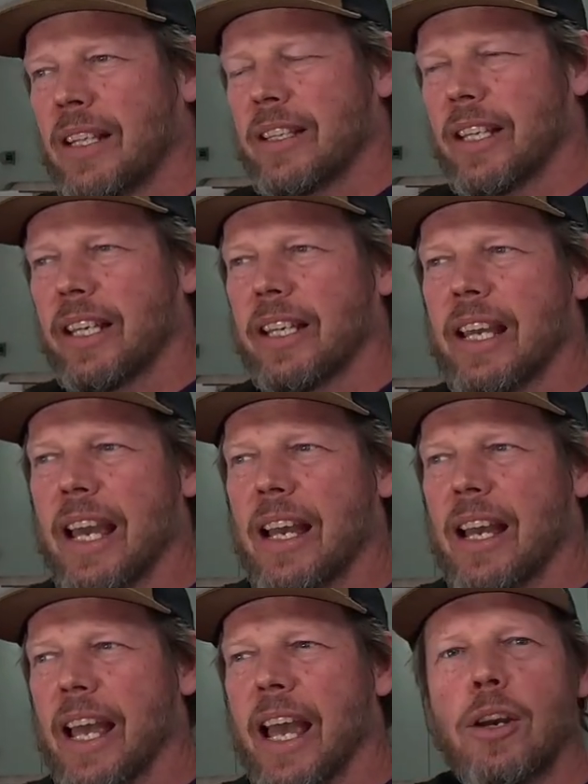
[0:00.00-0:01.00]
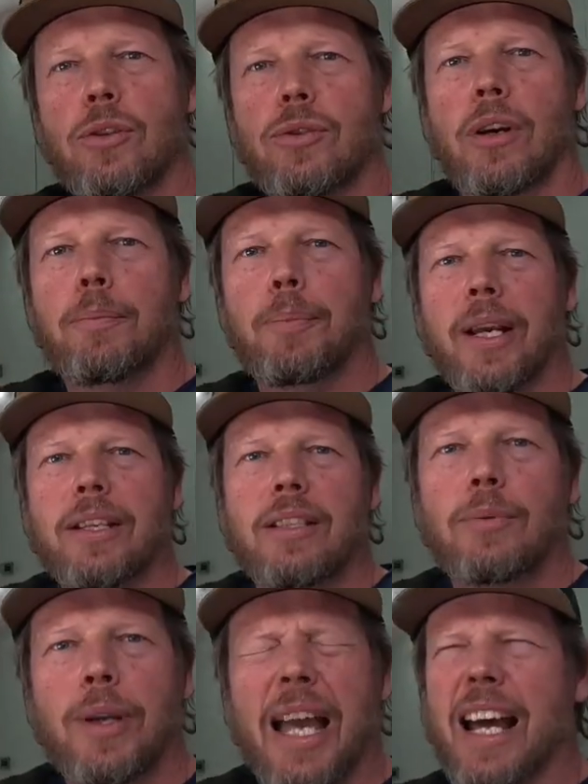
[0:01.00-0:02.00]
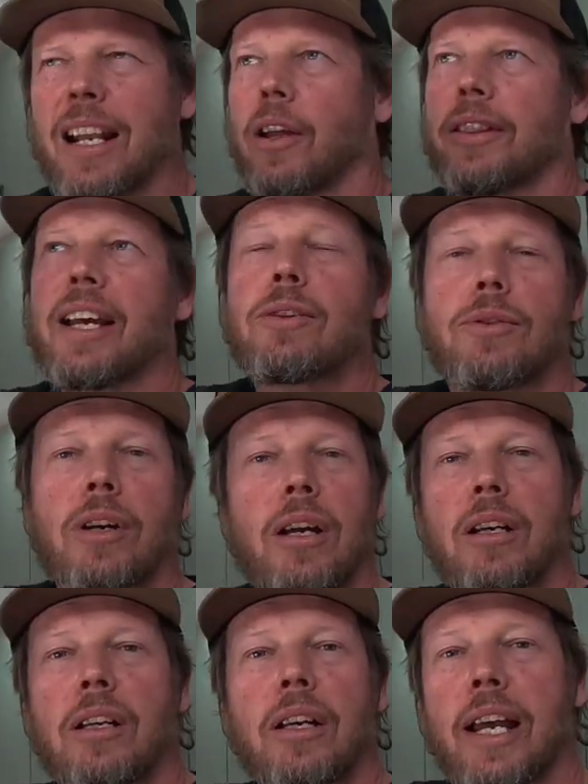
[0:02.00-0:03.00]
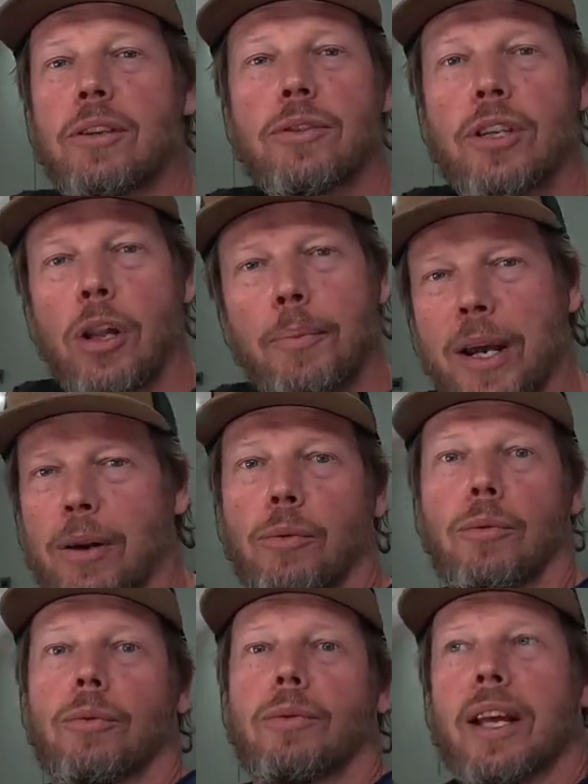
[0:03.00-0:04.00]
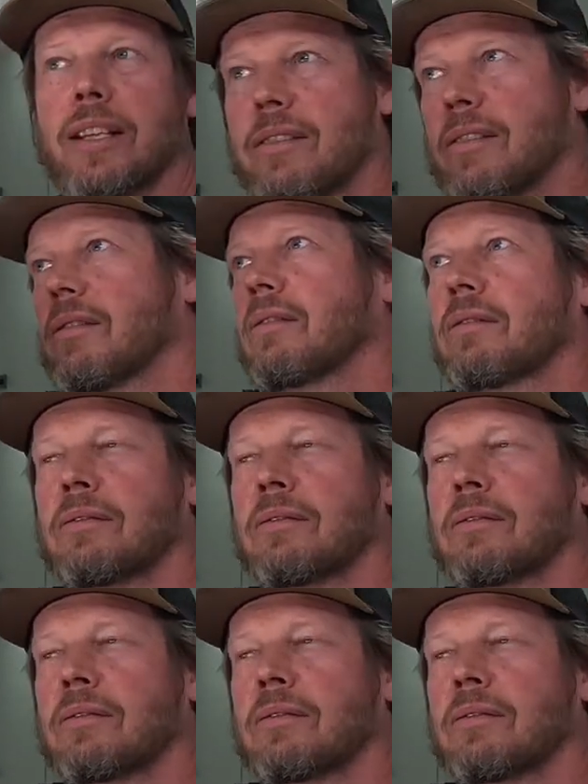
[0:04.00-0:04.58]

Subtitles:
the extra pieces we add, like the extra solar panel, well, that's,